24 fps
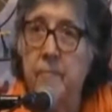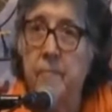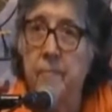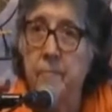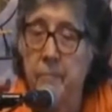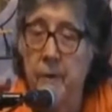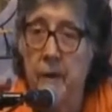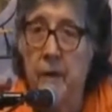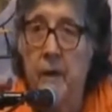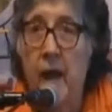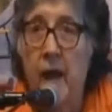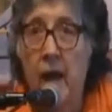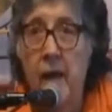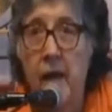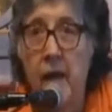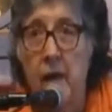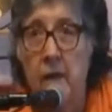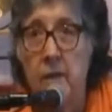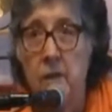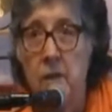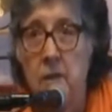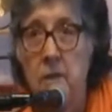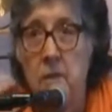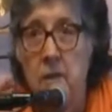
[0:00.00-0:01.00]
But I
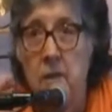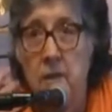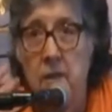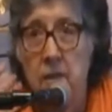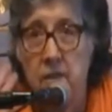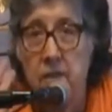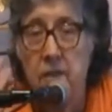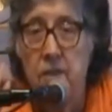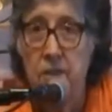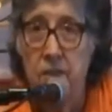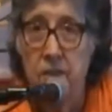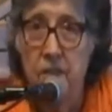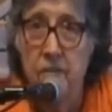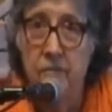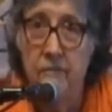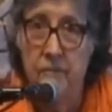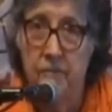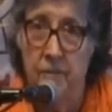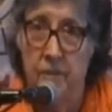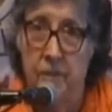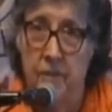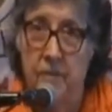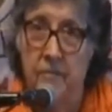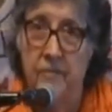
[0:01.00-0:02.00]
had a
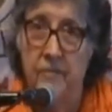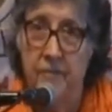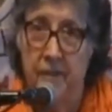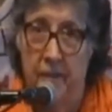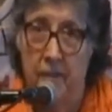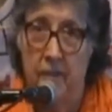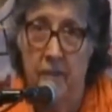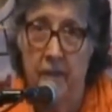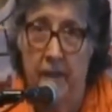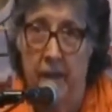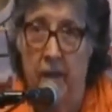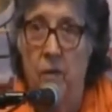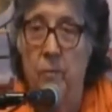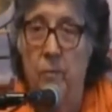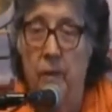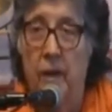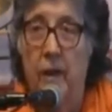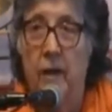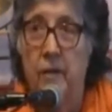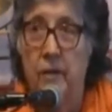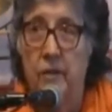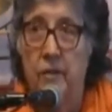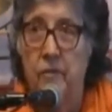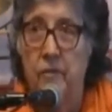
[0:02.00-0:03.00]
different feeling
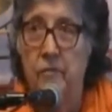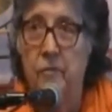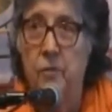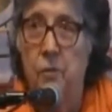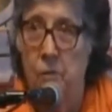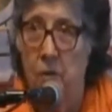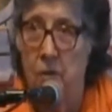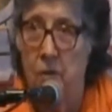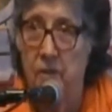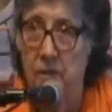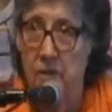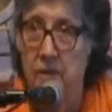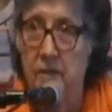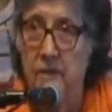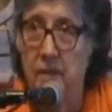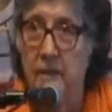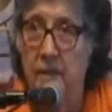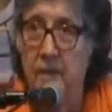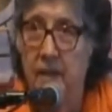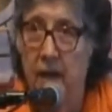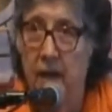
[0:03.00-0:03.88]
about divorce.